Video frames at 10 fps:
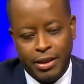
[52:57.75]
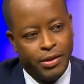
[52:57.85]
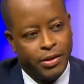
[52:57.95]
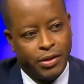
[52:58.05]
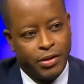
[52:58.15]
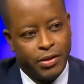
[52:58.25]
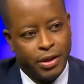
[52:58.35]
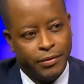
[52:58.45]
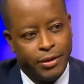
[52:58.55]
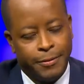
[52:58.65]

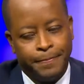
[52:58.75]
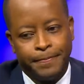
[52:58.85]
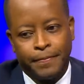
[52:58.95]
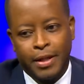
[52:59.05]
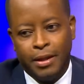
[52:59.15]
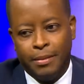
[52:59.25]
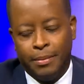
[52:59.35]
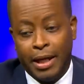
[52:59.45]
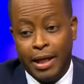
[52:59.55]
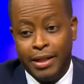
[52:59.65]
1867
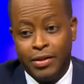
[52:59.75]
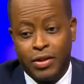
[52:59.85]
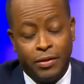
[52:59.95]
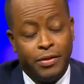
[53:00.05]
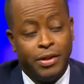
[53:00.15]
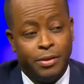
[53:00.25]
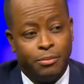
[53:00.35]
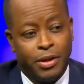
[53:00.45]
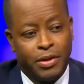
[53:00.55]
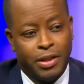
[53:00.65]
by the 17th
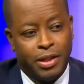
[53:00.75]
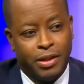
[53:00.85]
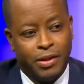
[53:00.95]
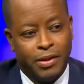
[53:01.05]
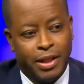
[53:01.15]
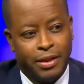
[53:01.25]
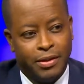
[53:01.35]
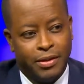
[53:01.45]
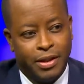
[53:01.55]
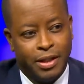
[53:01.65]
President of the
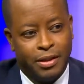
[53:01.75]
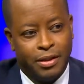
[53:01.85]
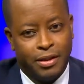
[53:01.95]
United States,